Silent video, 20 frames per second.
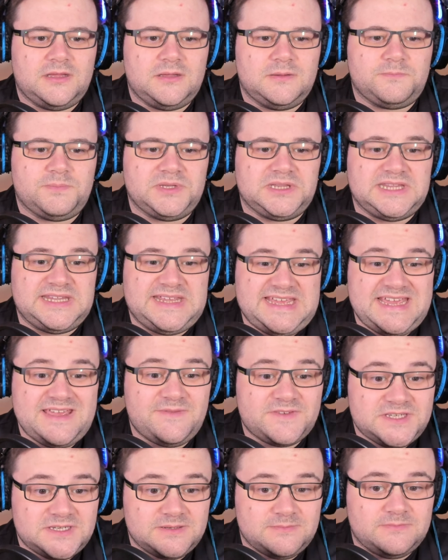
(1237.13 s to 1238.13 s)

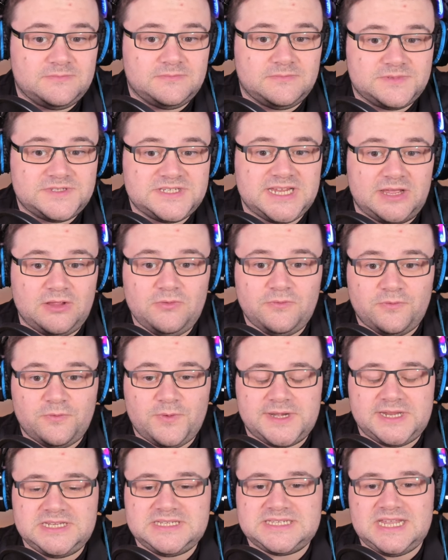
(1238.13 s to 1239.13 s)
believes himself
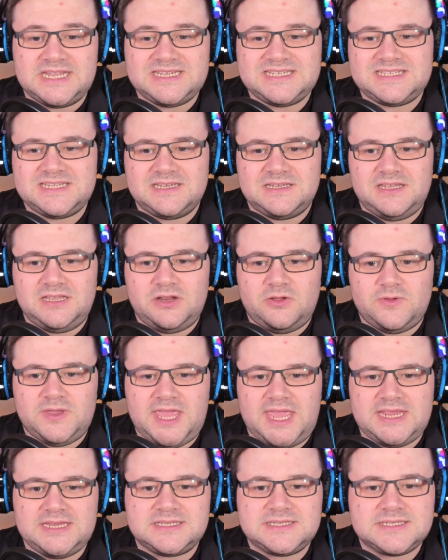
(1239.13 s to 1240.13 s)
when he says that, you know,
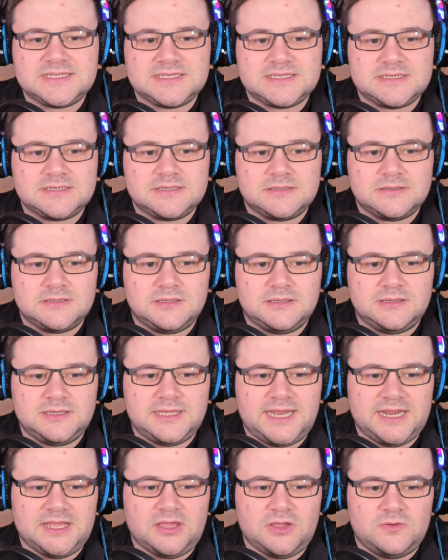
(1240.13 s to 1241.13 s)
Gates
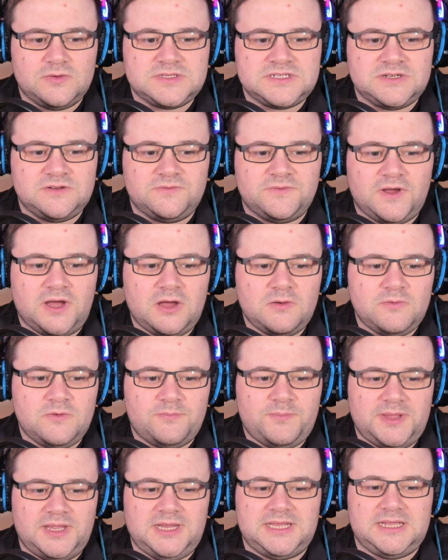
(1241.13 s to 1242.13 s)
let it go too far
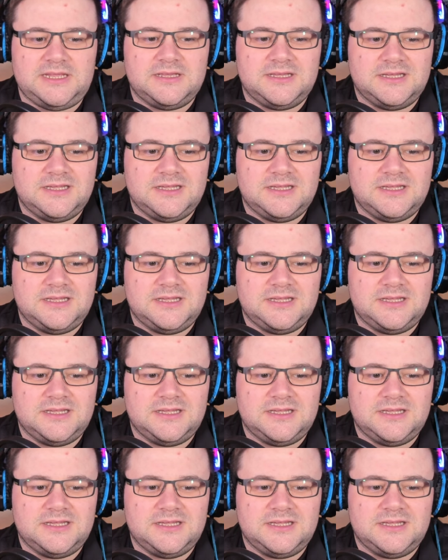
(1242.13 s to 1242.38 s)
with Billy.